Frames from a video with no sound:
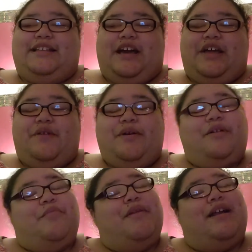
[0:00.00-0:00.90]
doubt you
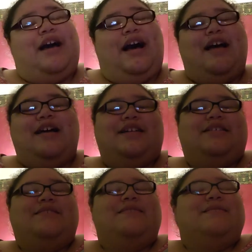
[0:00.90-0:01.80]
will, but
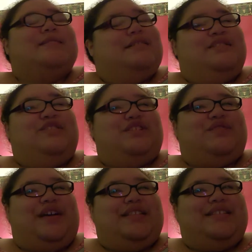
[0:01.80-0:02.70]
just
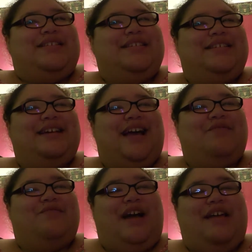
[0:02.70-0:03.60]
friends.
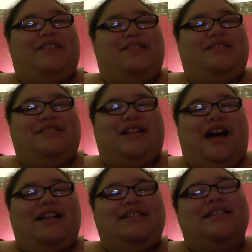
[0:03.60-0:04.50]
I'd rather
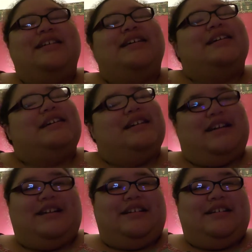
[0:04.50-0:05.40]
not.
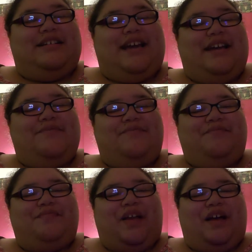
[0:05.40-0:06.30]
Okay?
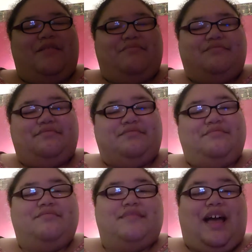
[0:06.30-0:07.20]

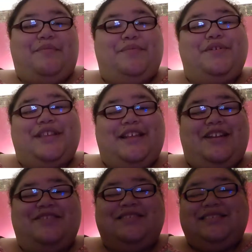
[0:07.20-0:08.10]
Happy birthday
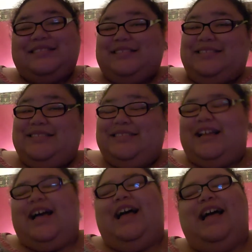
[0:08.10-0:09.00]
though.
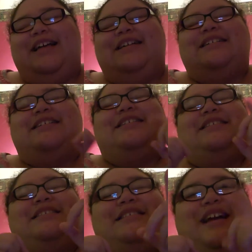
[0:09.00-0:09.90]
Uh,
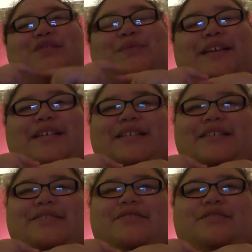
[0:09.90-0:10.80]
Next week,
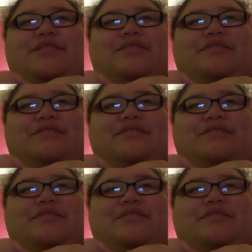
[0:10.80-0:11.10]
or